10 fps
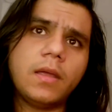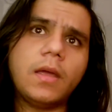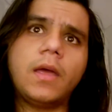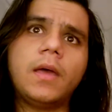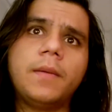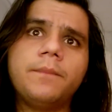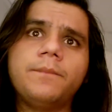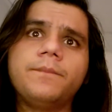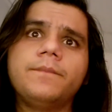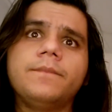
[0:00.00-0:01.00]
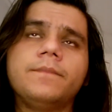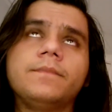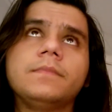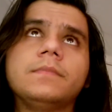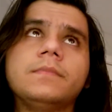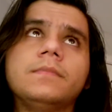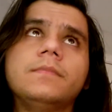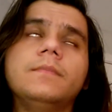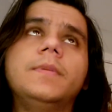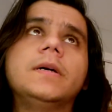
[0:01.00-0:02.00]
Um,
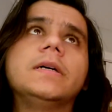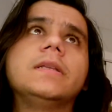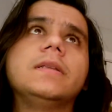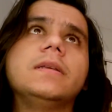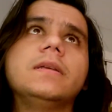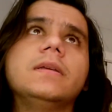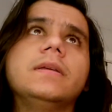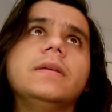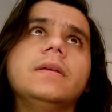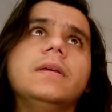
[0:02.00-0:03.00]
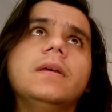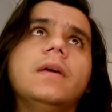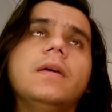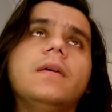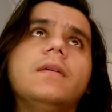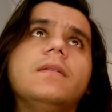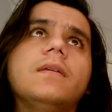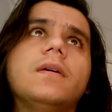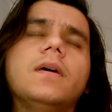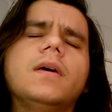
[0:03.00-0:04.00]
but
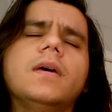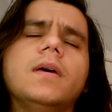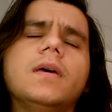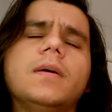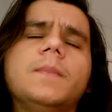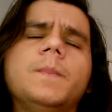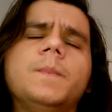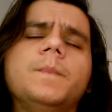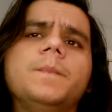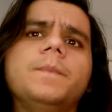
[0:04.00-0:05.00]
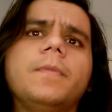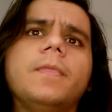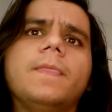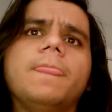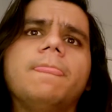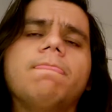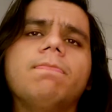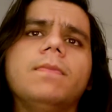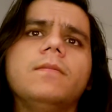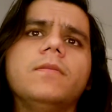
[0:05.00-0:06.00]
um,
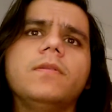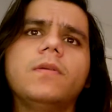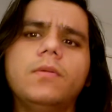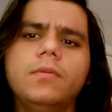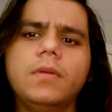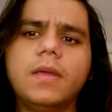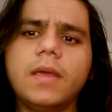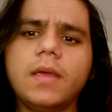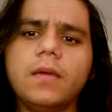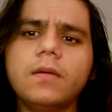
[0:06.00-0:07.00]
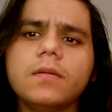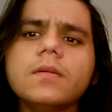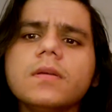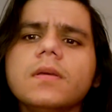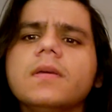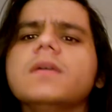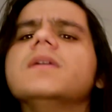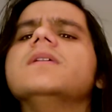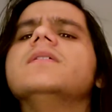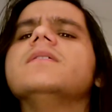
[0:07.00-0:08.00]
Solon King
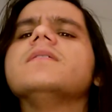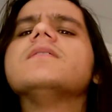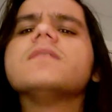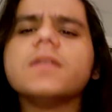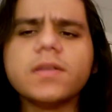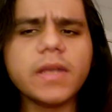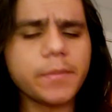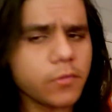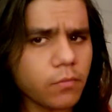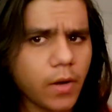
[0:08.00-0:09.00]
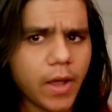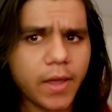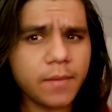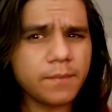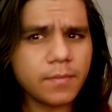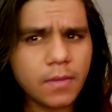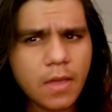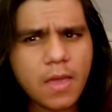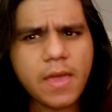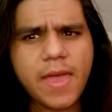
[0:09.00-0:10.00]
is his name is Rye,
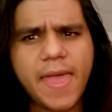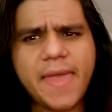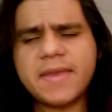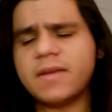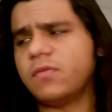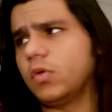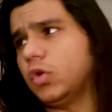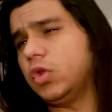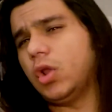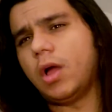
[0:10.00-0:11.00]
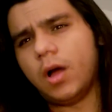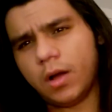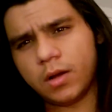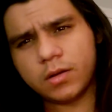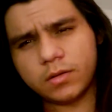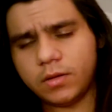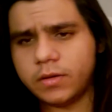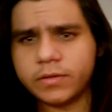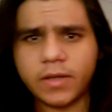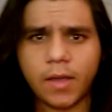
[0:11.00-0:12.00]
and for a long,
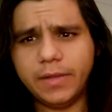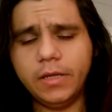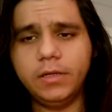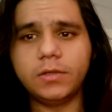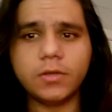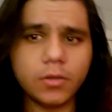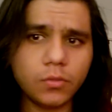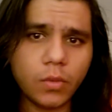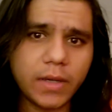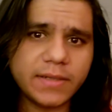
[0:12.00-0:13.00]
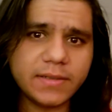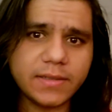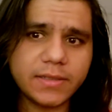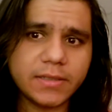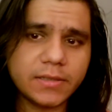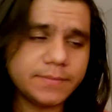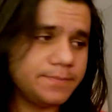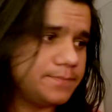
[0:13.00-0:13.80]
long time I didn't know what uh,